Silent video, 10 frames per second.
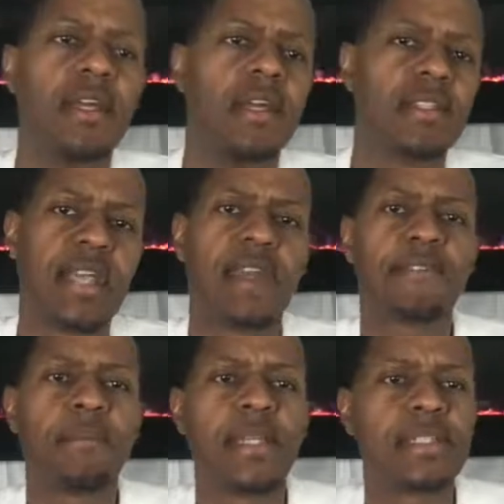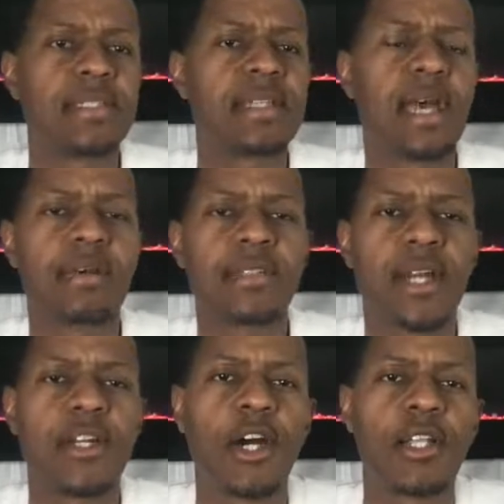It's affirmation time.
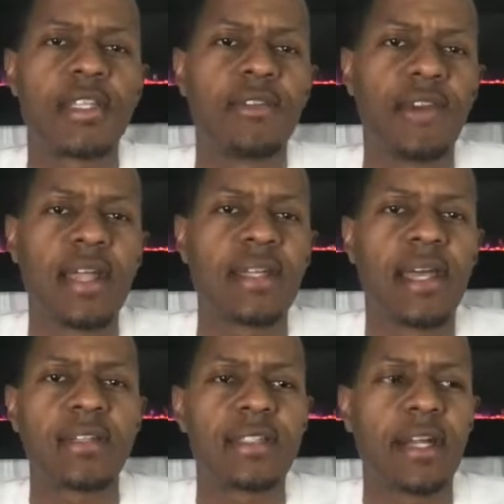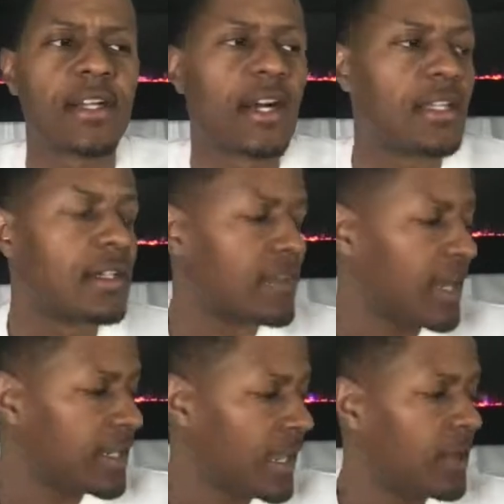Start calling in right now. Start calling in
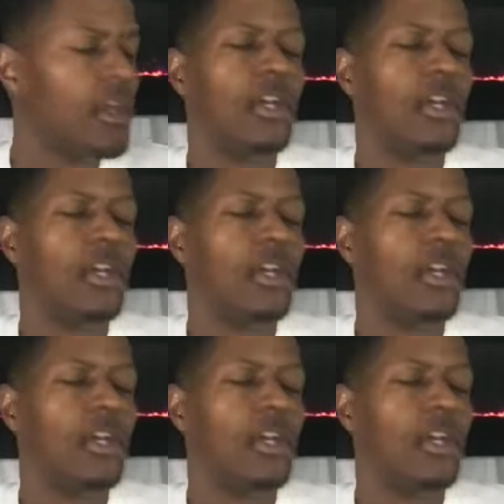right now.